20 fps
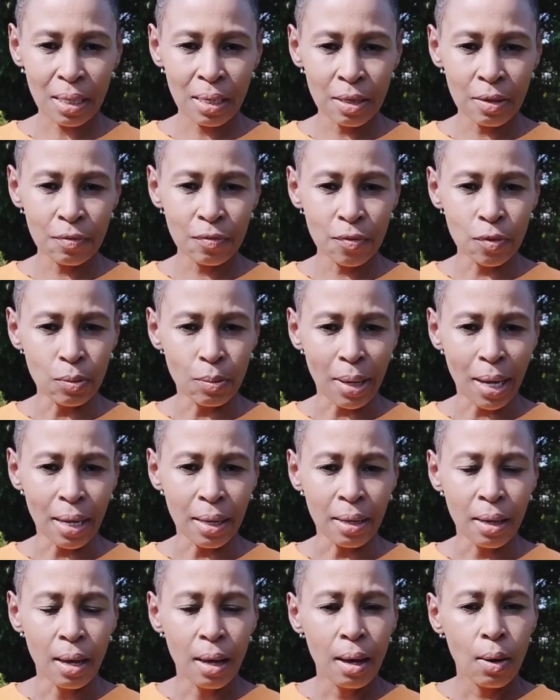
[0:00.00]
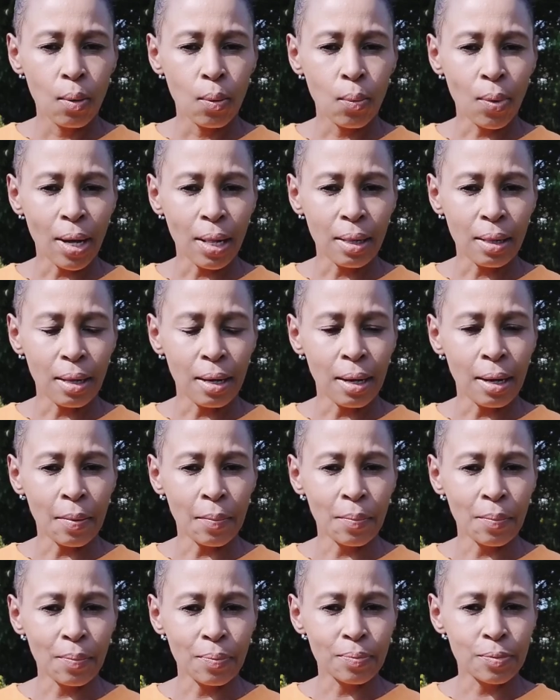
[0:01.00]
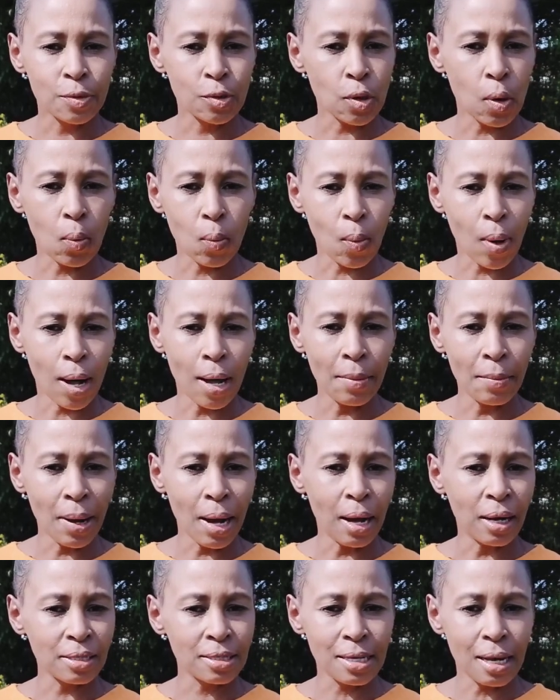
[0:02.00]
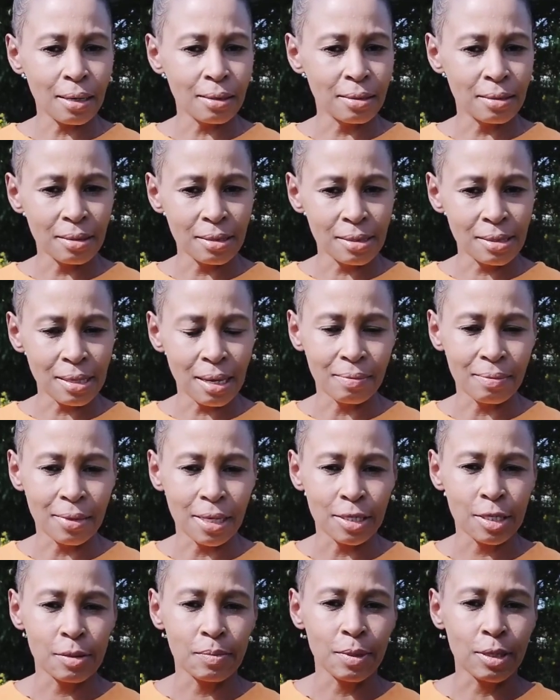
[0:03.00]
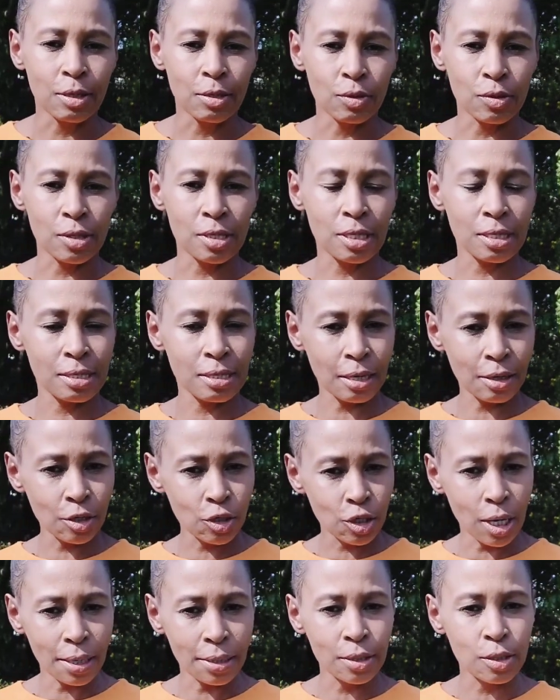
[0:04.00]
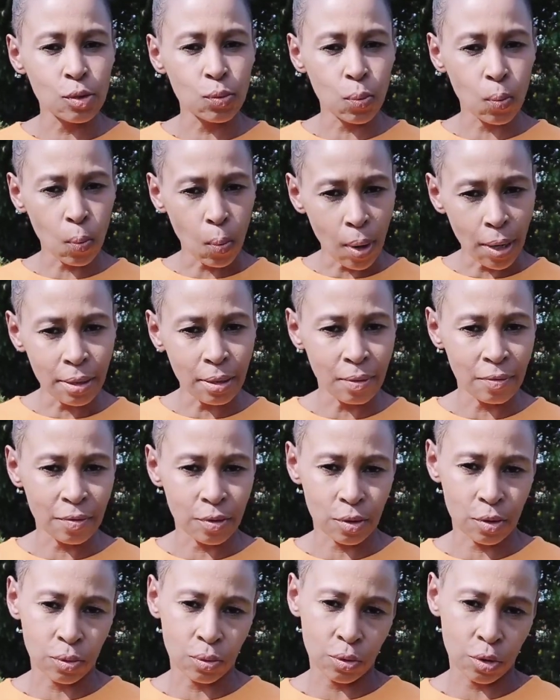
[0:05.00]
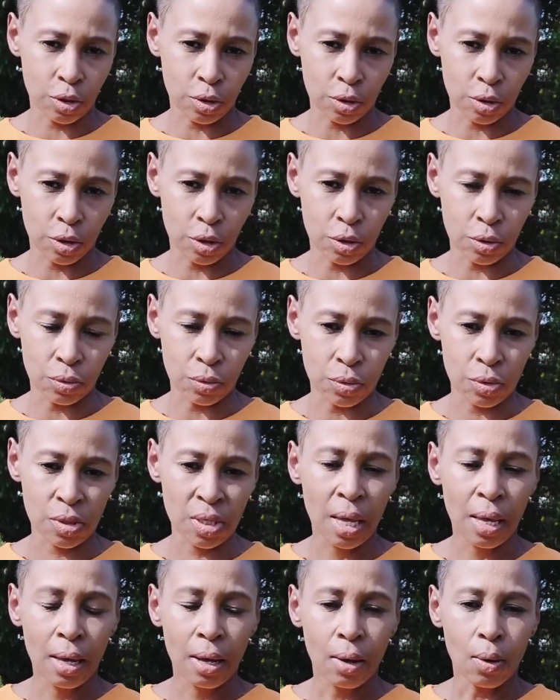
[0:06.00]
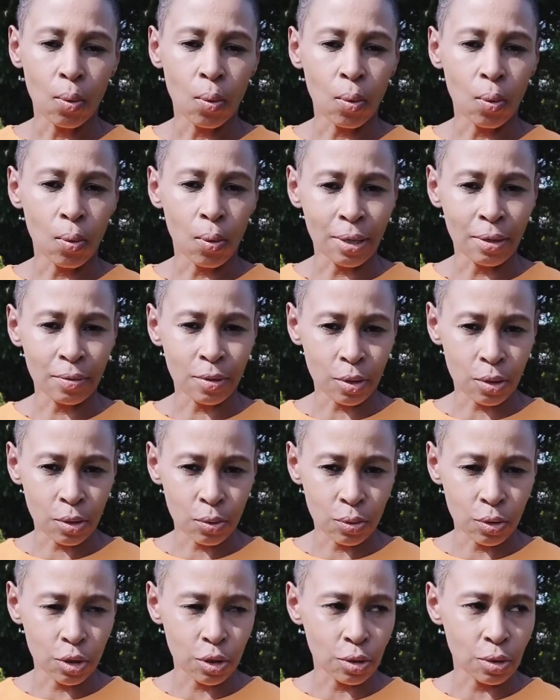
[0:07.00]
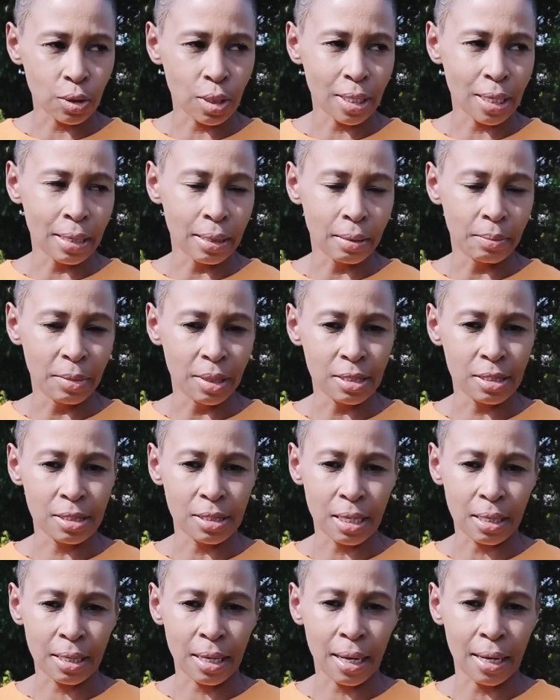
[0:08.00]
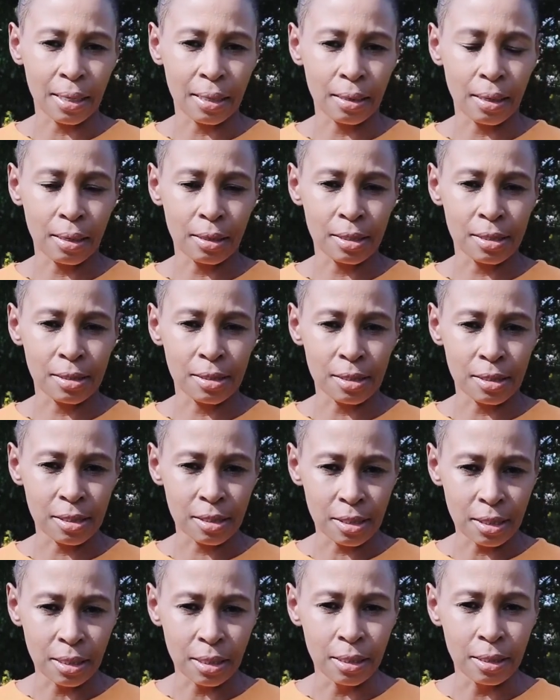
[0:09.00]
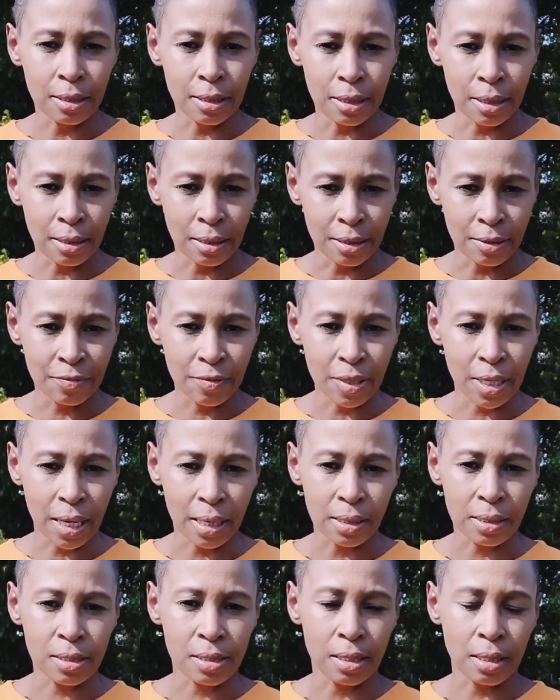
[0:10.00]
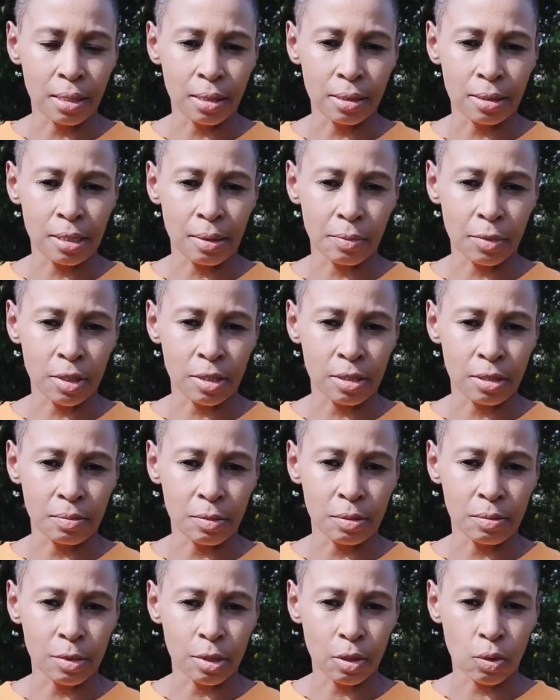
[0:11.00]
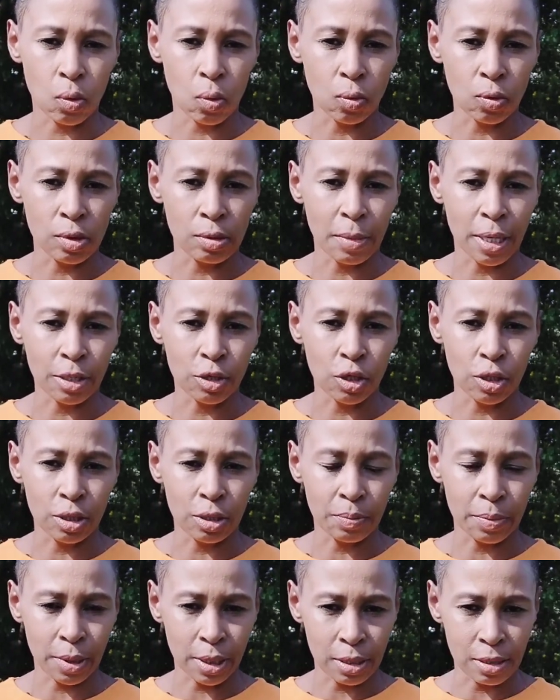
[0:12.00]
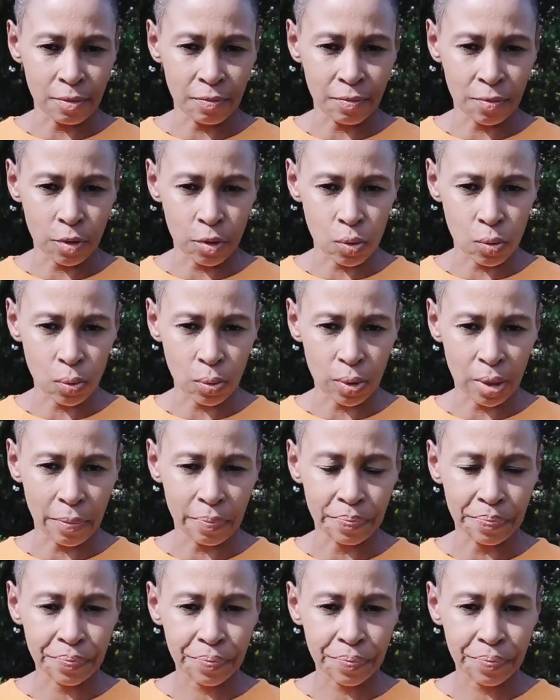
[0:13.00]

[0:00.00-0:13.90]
if you may. So why am I outside in the sun? That's because sunshine is one of the crucial issues or one of the crucial elements that can assist in alleviating some of the symptoms that cause major depressive disorder.